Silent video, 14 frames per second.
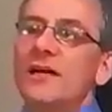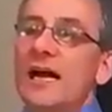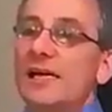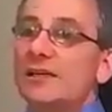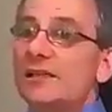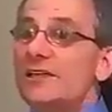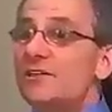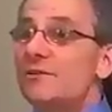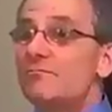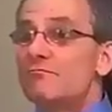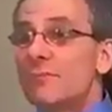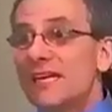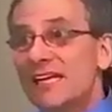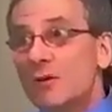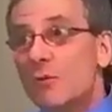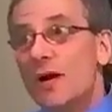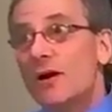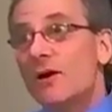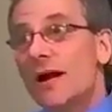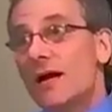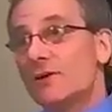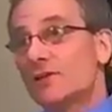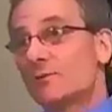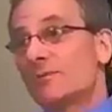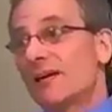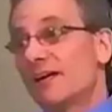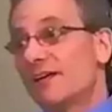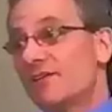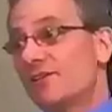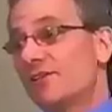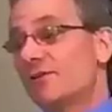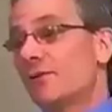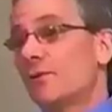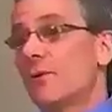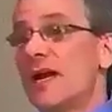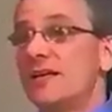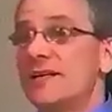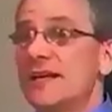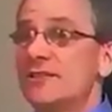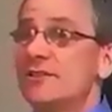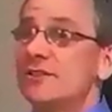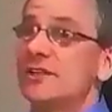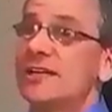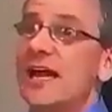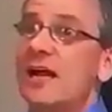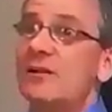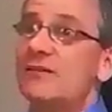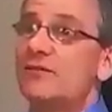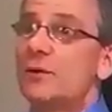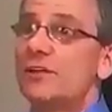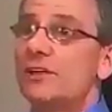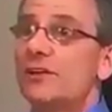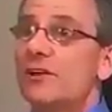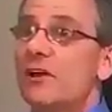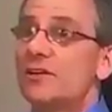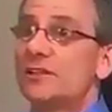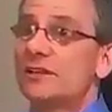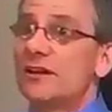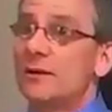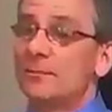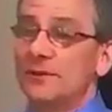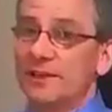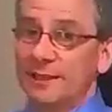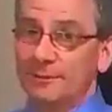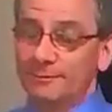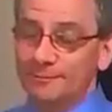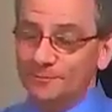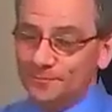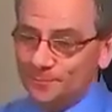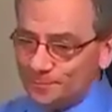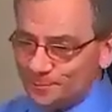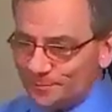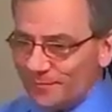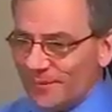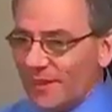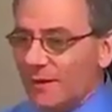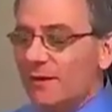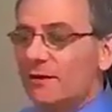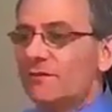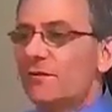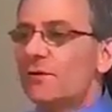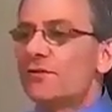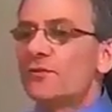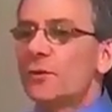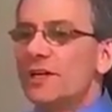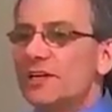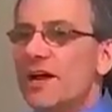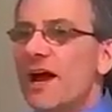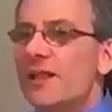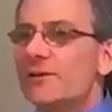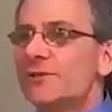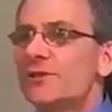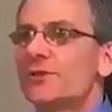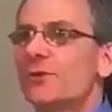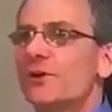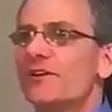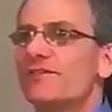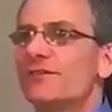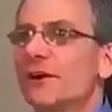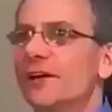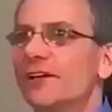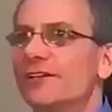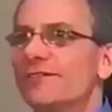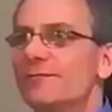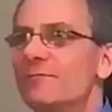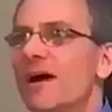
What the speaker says: I leased mini warehouse space right next to the California Closet Company for $3 a square foot.